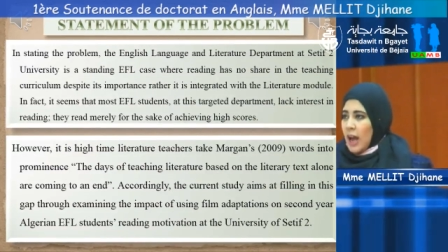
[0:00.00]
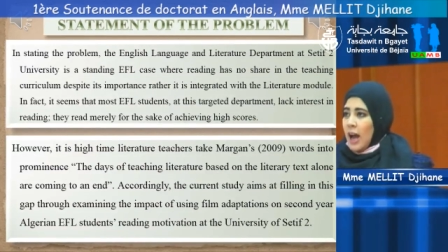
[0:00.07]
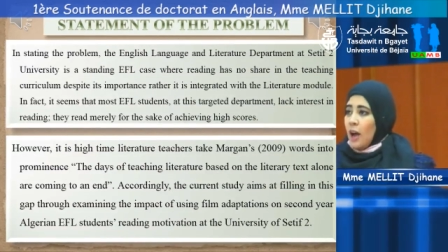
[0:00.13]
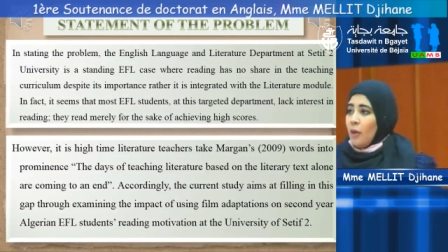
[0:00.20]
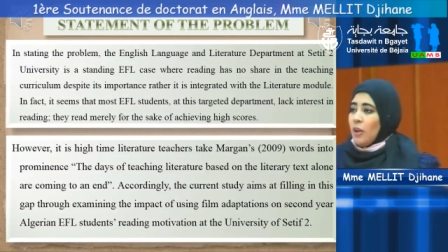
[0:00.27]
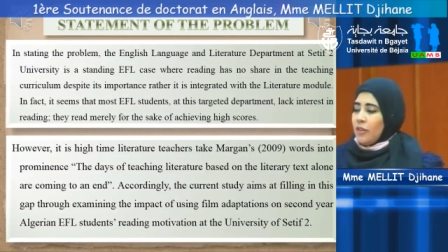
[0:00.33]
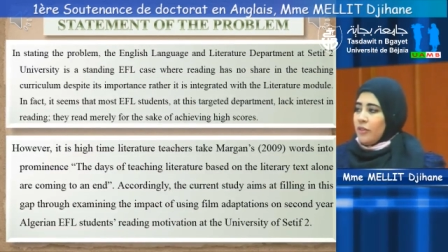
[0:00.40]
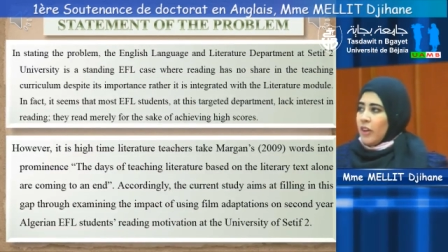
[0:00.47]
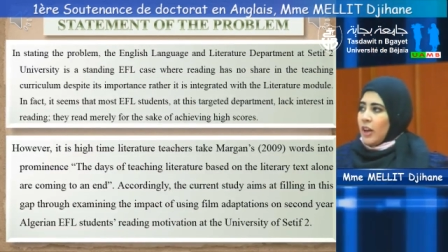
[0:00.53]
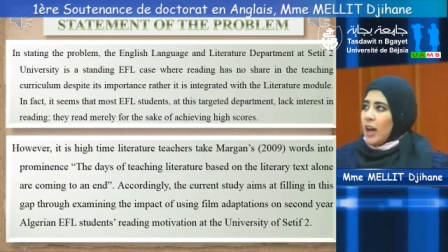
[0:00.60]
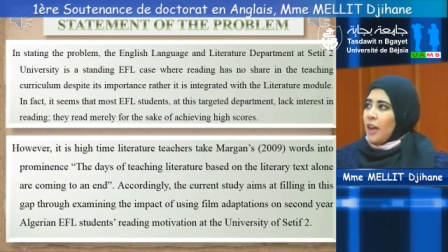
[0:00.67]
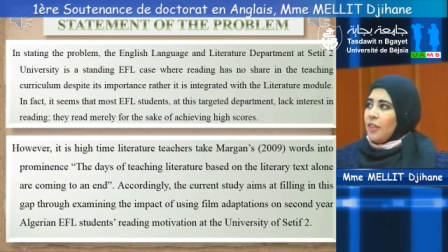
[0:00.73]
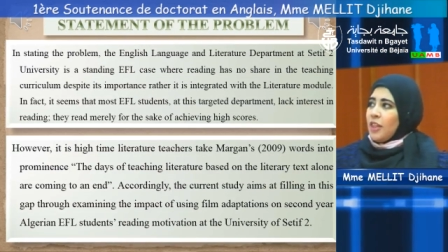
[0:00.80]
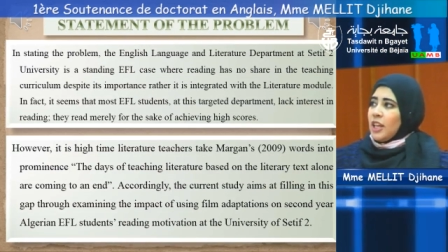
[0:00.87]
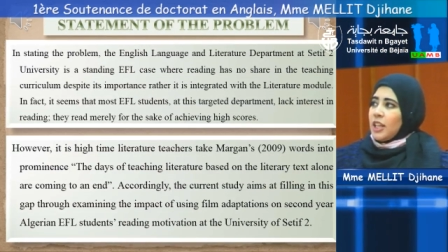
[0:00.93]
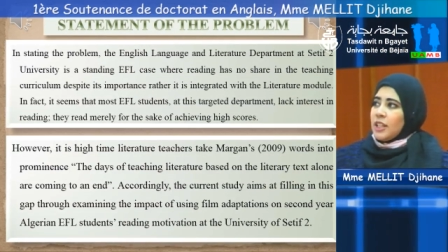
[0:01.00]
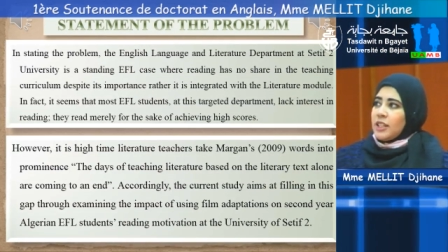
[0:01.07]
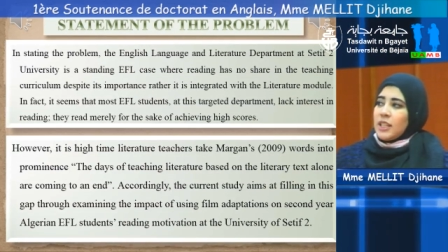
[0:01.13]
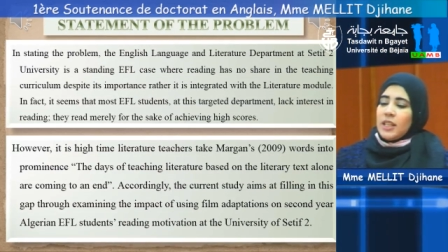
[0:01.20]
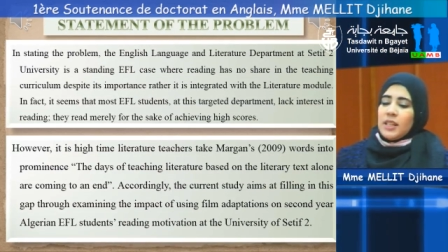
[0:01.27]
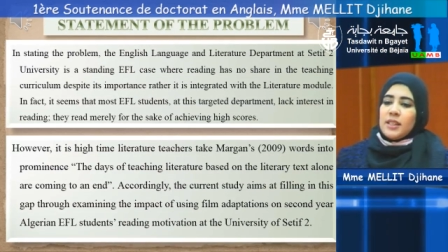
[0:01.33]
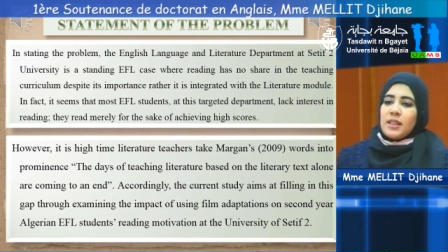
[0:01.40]
However, I think
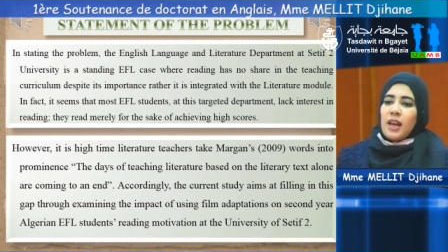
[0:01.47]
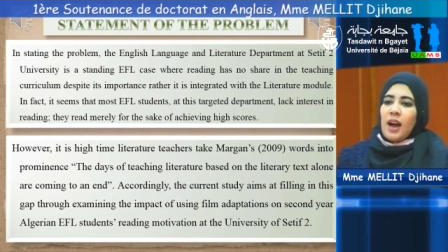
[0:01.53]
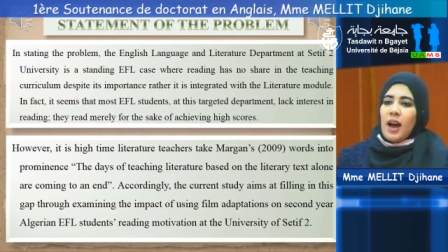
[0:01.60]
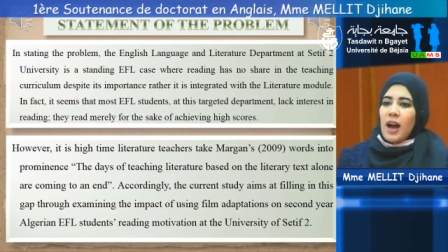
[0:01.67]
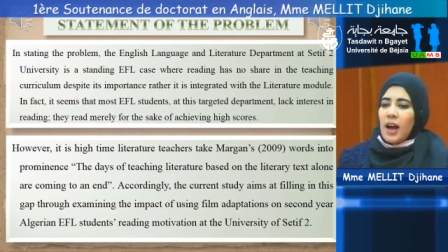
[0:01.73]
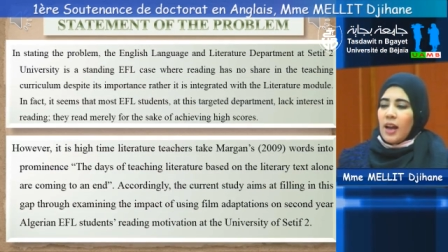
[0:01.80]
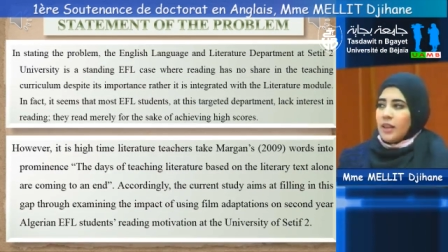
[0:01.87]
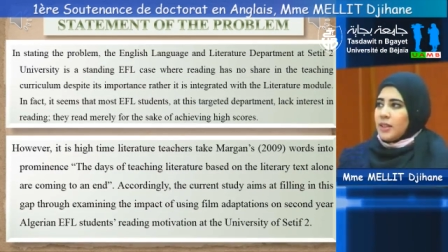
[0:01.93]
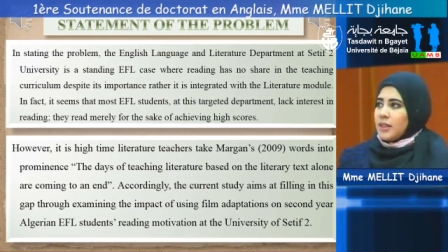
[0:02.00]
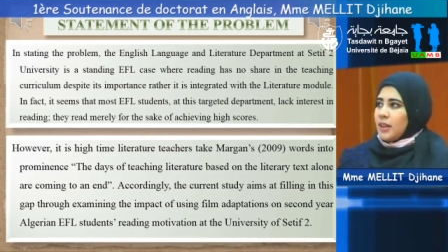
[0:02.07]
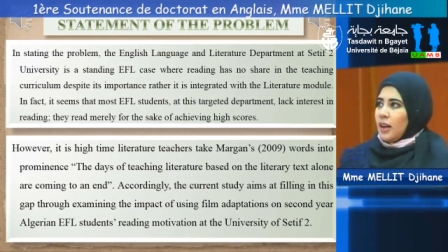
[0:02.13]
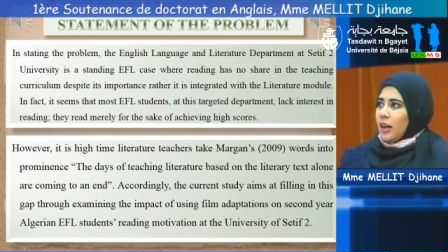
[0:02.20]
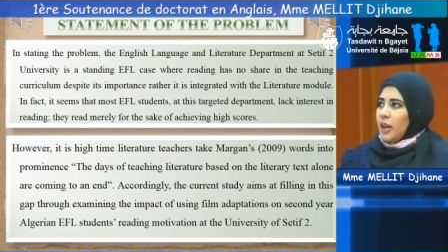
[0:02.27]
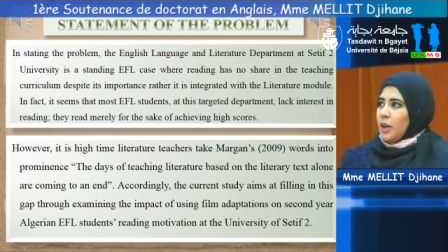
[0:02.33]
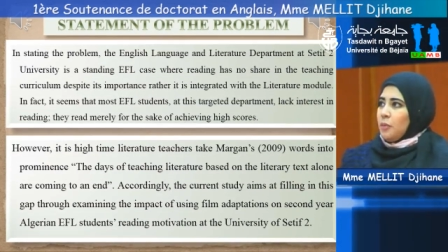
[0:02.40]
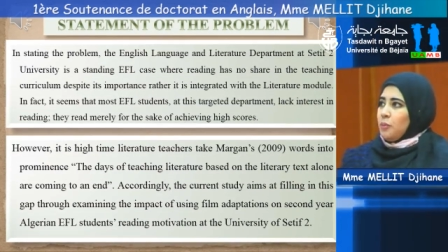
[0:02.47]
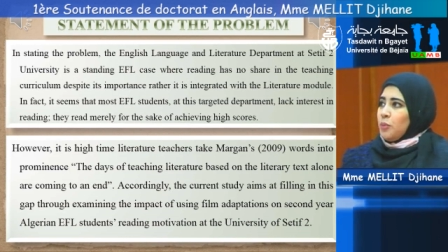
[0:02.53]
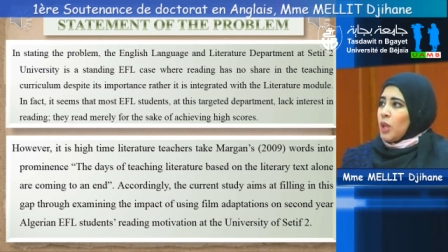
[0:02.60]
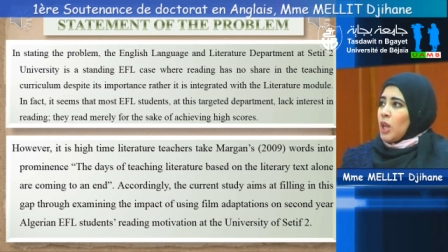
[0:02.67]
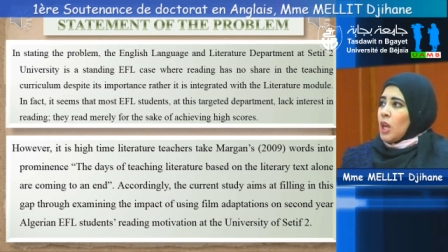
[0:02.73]
it is high time